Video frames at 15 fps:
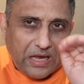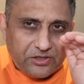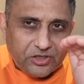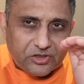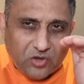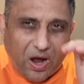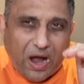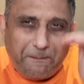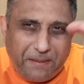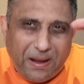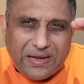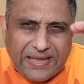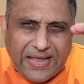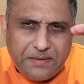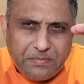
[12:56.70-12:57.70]
just up
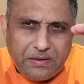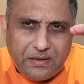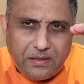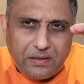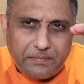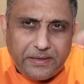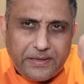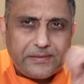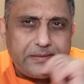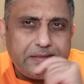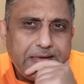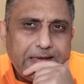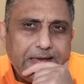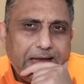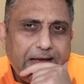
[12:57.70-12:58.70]
our game a little bit.
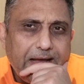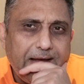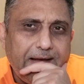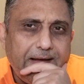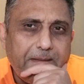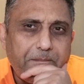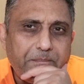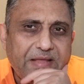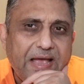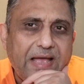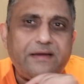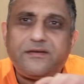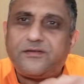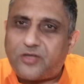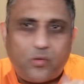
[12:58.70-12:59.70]

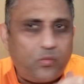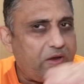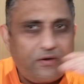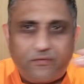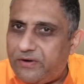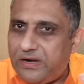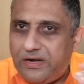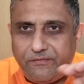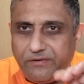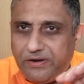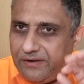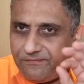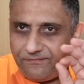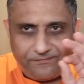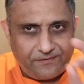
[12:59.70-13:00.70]
And so we are really,
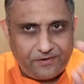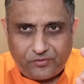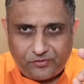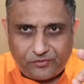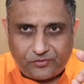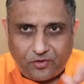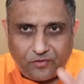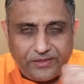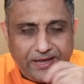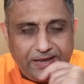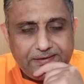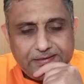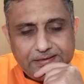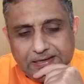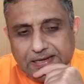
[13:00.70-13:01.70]
really focused on
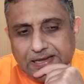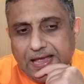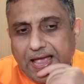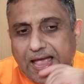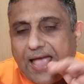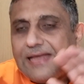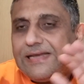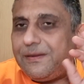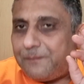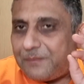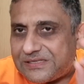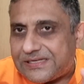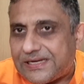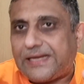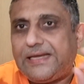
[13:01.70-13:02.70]
that. And in
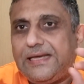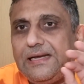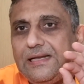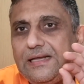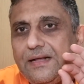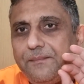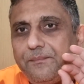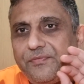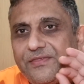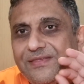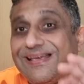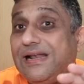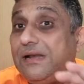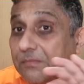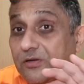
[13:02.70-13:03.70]
particular,
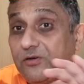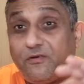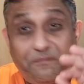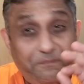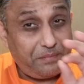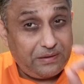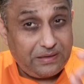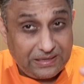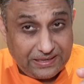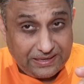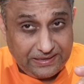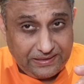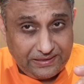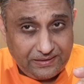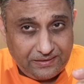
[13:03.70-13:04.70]
the element
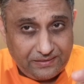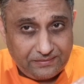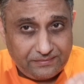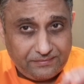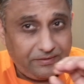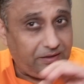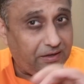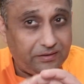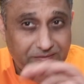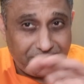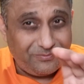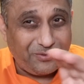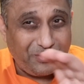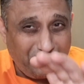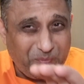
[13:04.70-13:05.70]
play.
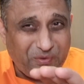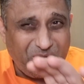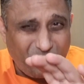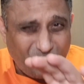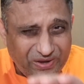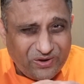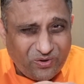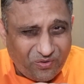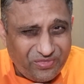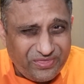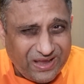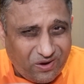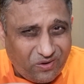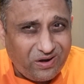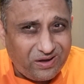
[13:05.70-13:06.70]
We're pretty weak on
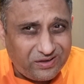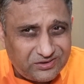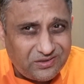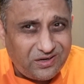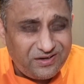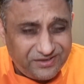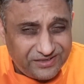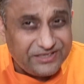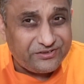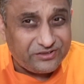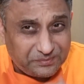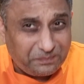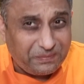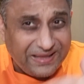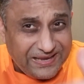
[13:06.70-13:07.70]
that on our side,
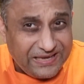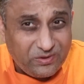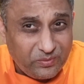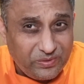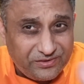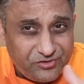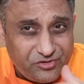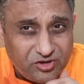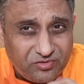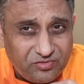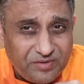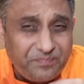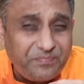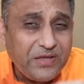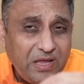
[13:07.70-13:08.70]
teachers playing with
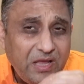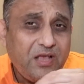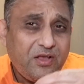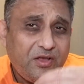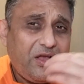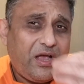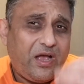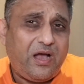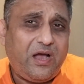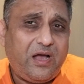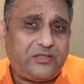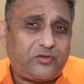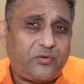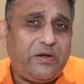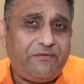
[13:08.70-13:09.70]
children.
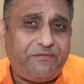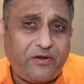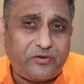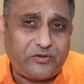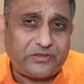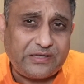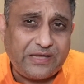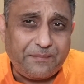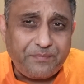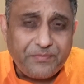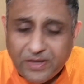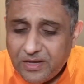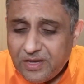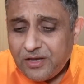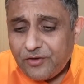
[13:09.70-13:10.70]
So really focus on that.
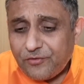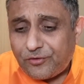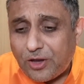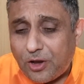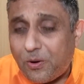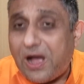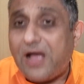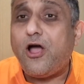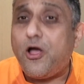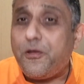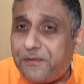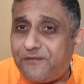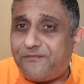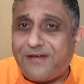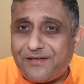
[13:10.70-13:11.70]
So I
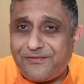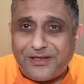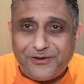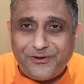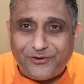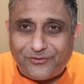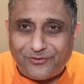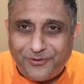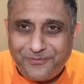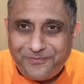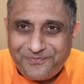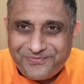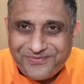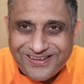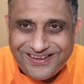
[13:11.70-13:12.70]
hope you found that useful
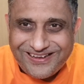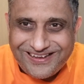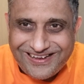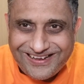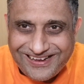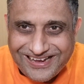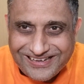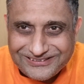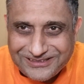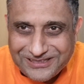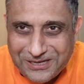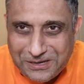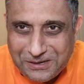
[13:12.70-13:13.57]
as